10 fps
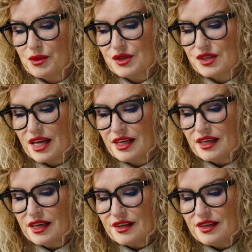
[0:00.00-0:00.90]
and say,
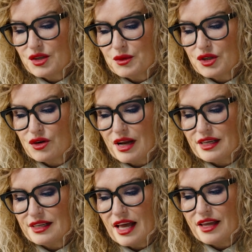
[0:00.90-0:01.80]
this was a great
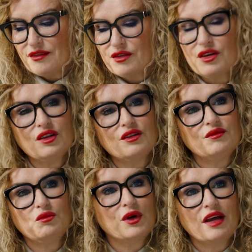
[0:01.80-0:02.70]
day for
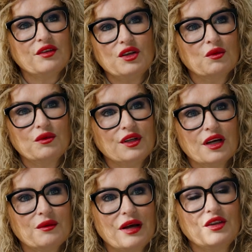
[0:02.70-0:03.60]
whatever you
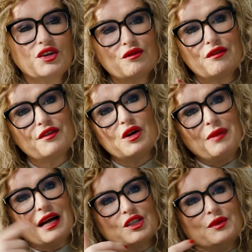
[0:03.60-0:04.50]
know, and you can refer
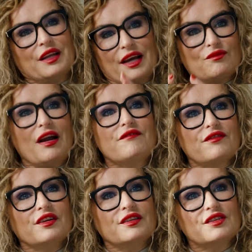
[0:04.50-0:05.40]
back to it like a
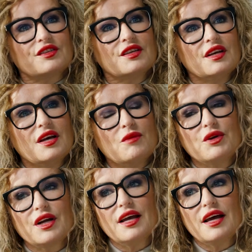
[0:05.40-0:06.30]
reference.
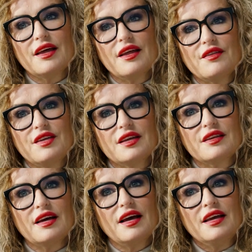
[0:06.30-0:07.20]
But I think
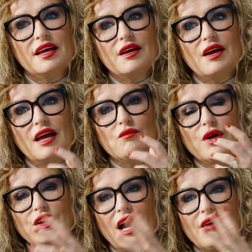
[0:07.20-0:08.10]
that
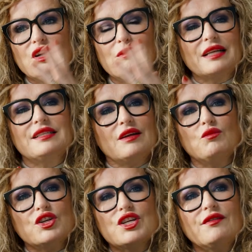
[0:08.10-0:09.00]
when you're having a bad day,
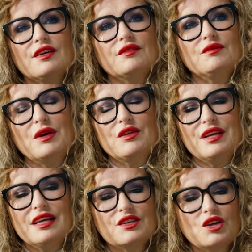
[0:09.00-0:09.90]
whether
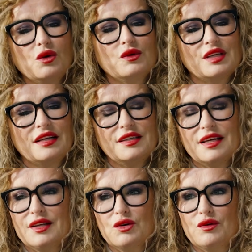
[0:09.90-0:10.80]
it is goal
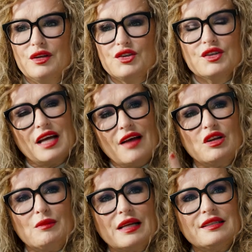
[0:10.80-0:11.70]
setting or it's just having
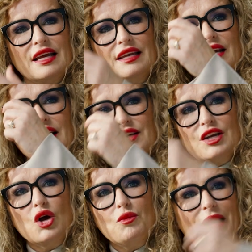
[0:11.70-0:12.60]
a bad day,
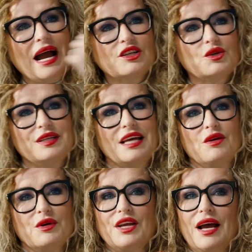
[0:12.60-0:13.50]
go back to a day
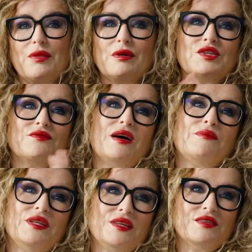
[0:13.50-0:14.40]
when you had the most
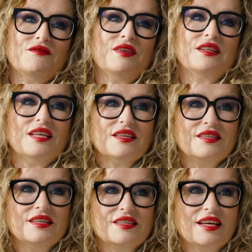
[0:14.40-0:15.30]
fabulous and
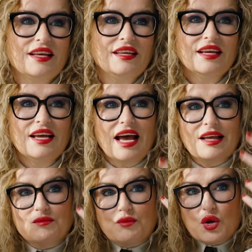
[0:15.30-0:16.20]
fantastic day
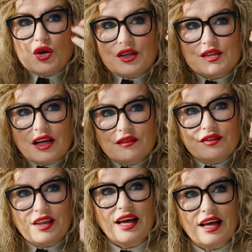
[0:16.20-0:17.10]
and put yourself
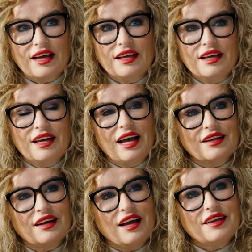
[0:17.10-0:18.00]
there. And
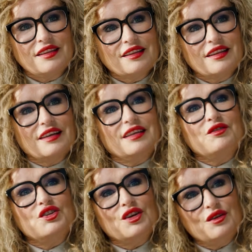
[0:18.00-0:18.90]
I think that
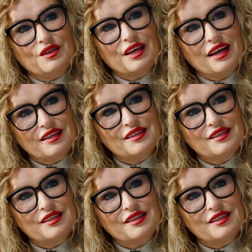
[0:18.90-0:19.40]
gives you that.